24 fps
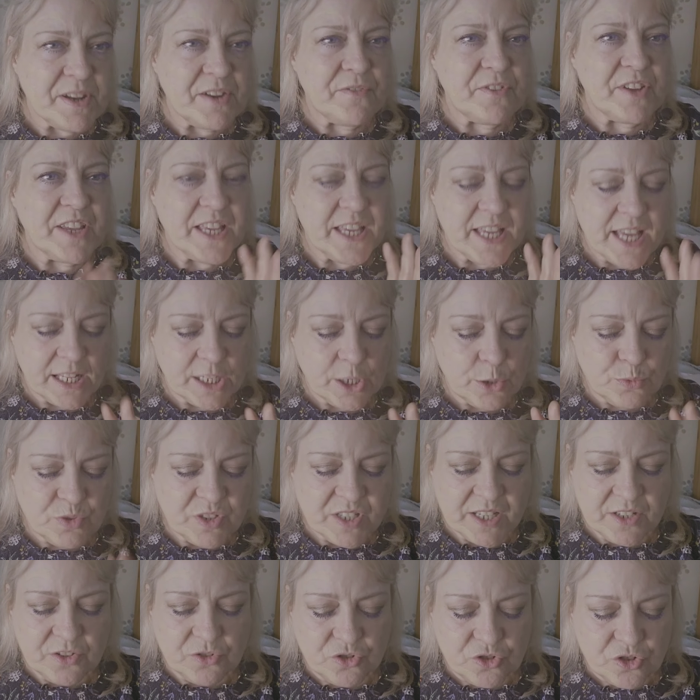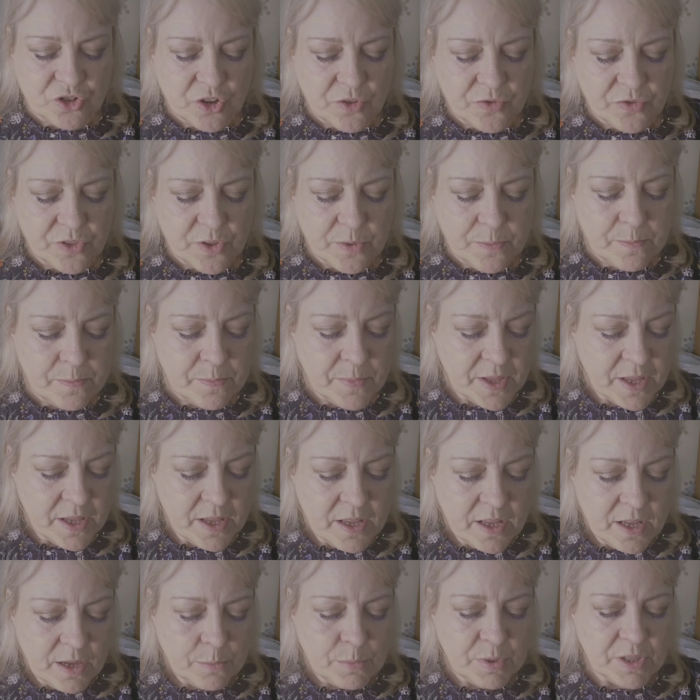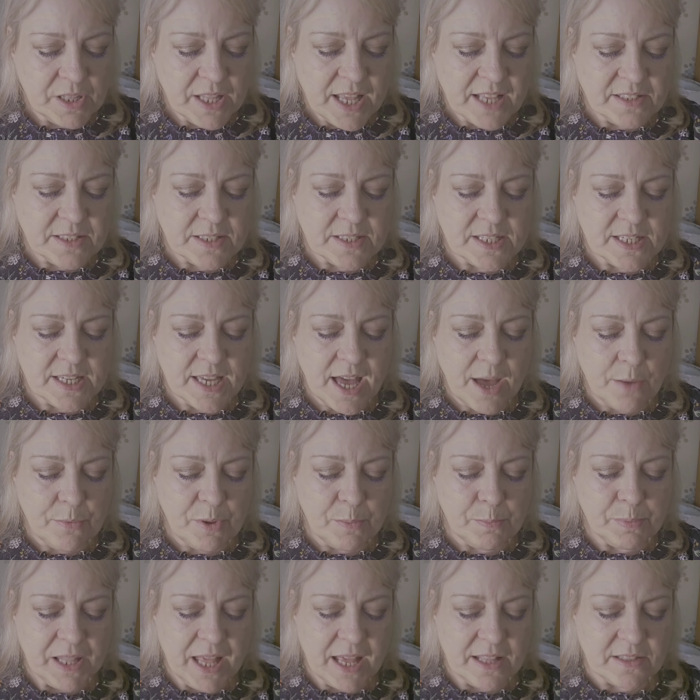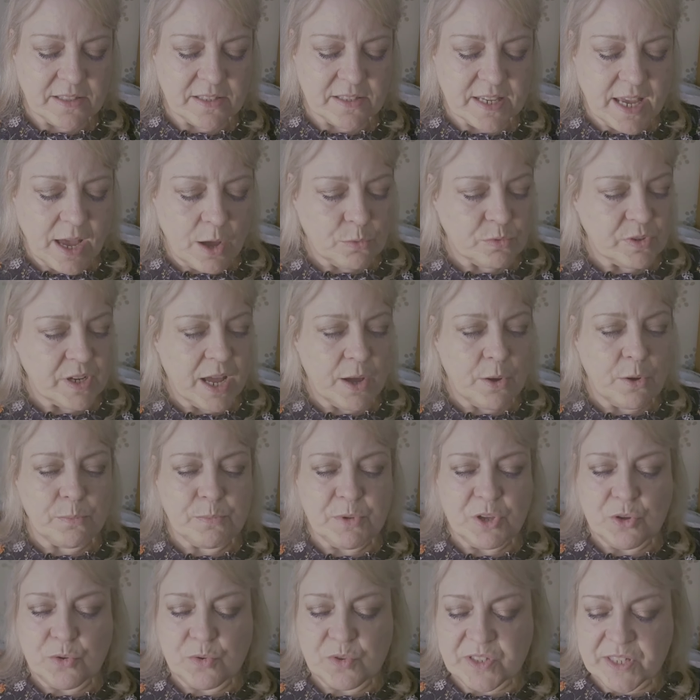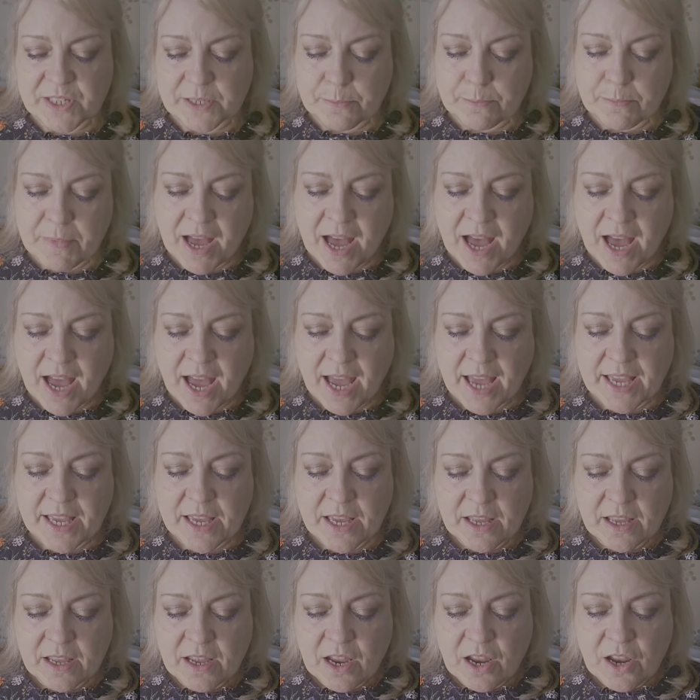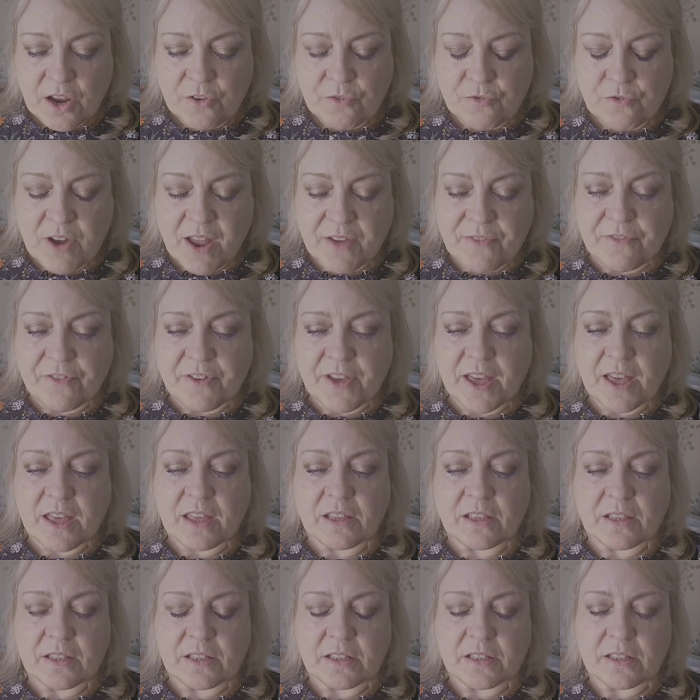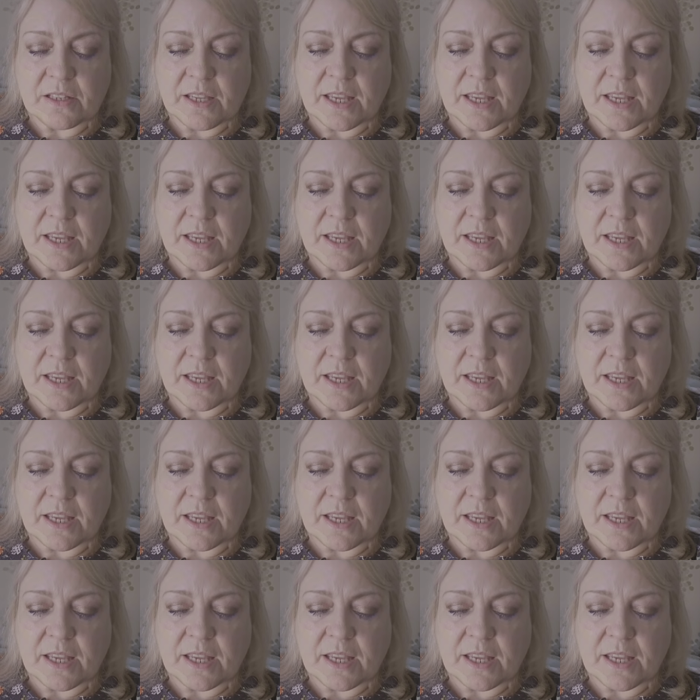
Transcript: a bit of a yellow tinge on them, but let's see how it blends out. Now I'm using my Refa